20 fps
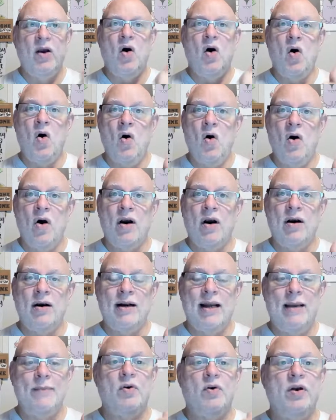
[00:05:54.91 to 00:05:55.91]
or
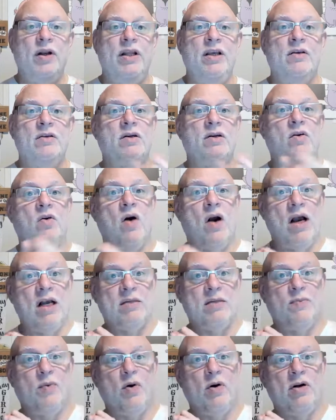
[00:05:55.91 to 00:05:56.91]
I'm going to use a
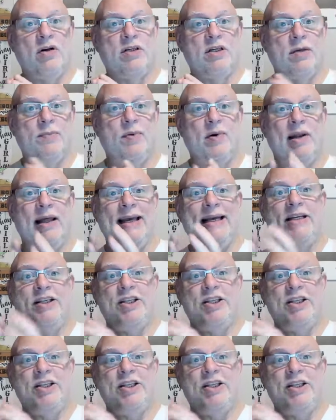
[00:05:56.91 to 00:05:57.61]
cross-border shipper like